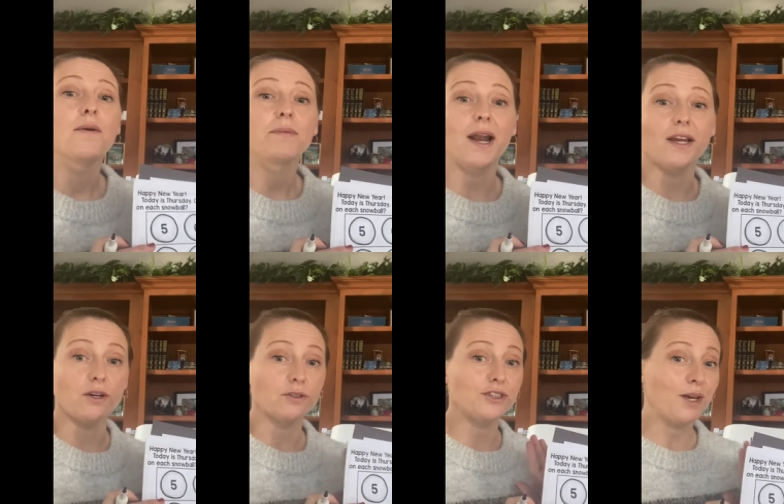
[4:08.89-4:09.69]
but I
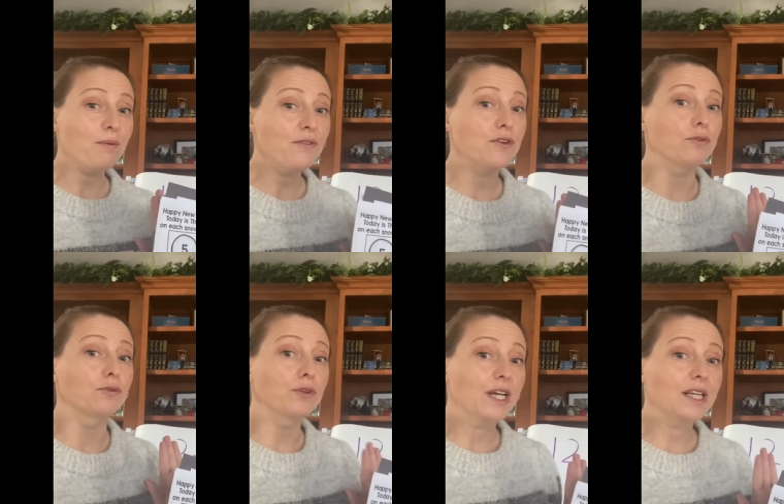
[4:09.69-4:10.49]
know some of you
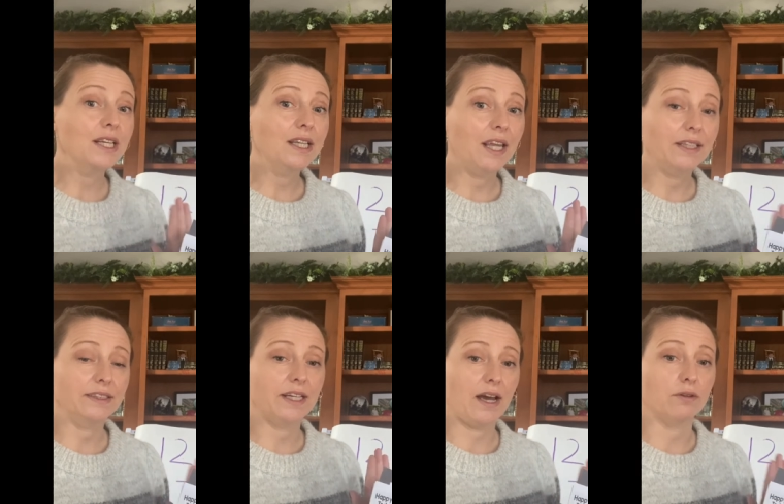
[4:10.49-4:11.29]
really like
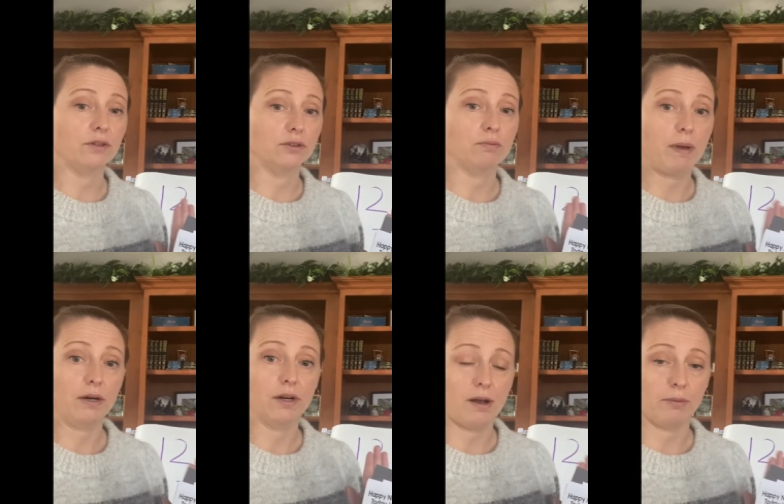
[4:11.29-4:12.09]
to count those
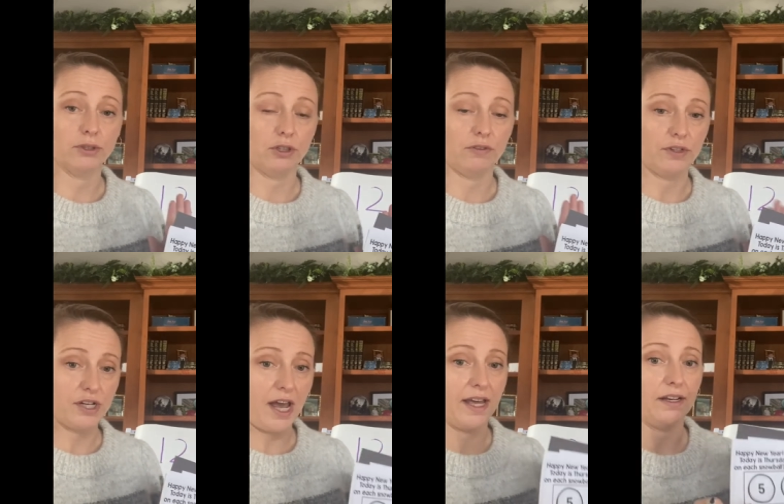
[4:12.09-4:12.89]
bigger numbers over
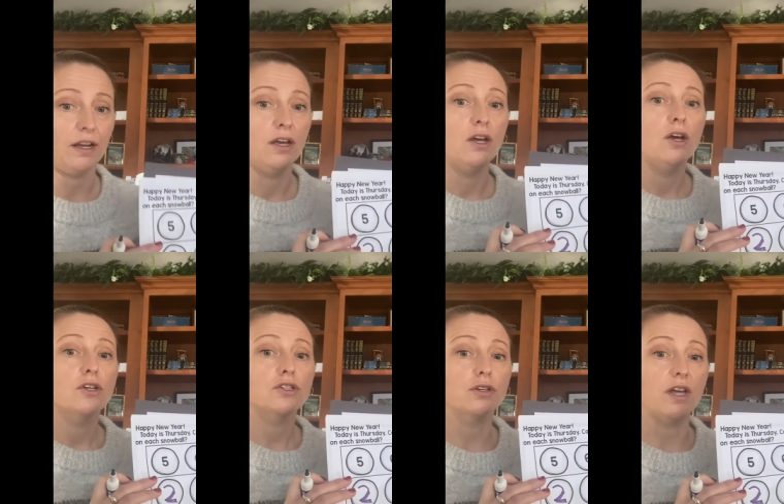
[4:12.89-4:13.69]
10.
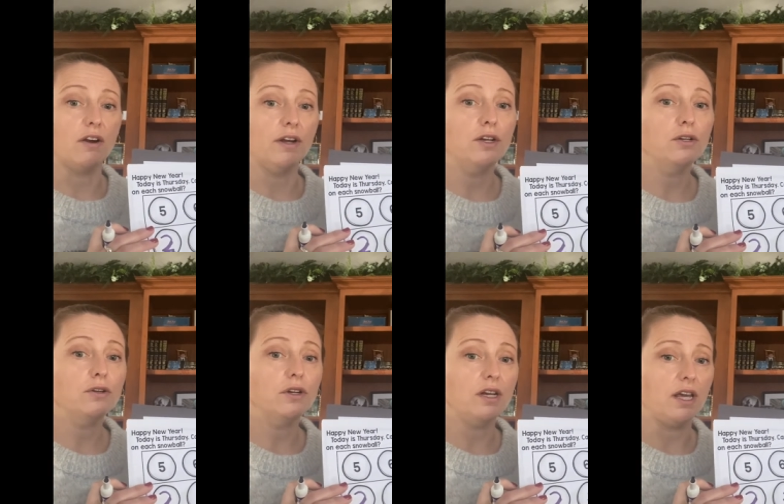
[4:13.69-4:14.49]
So they're
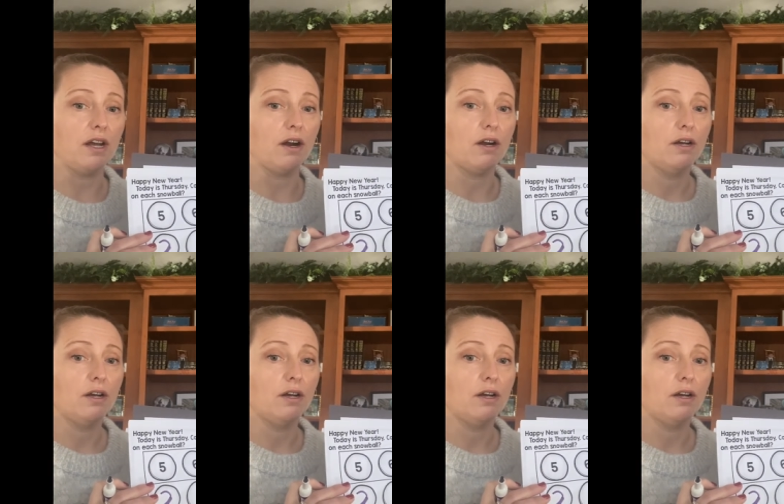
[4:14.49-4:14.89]
included here.